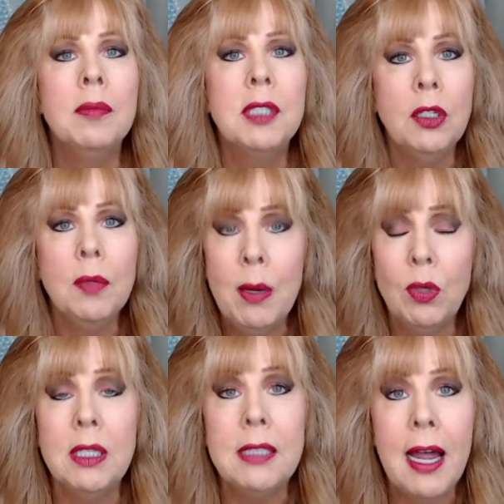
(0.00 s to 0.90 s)
So you may
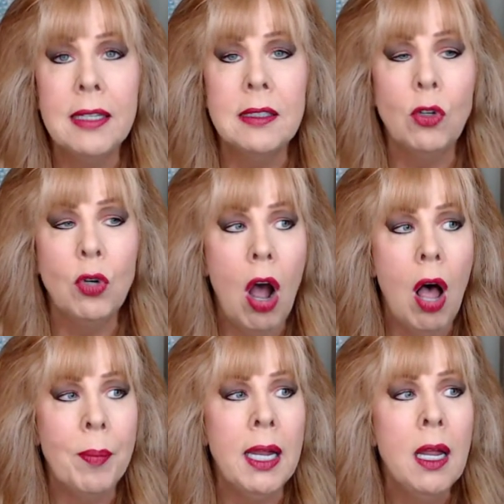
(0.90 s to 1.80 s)
want to text or call me.